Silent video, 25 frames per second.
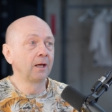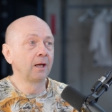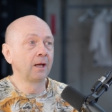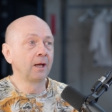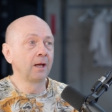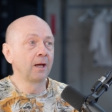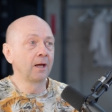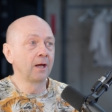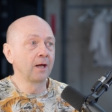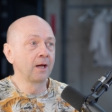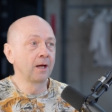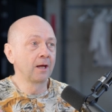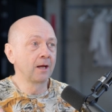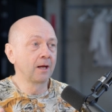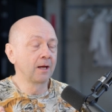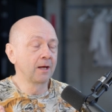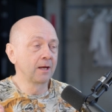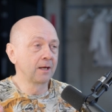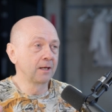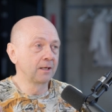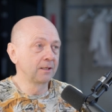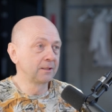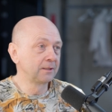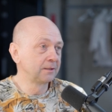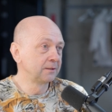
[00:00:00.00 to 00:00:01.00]

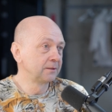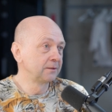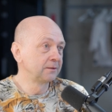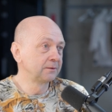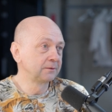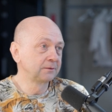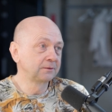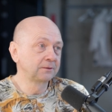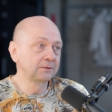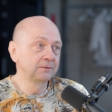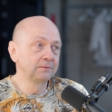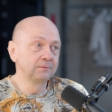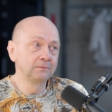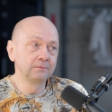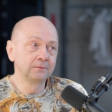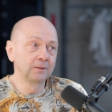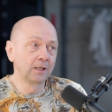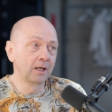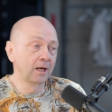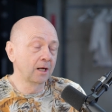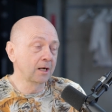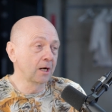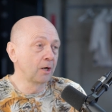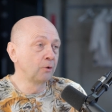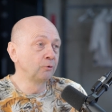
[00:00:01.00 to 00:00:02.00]
uh,
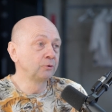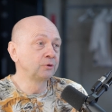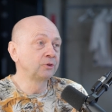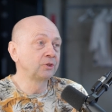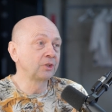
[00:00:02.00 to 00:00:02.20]
around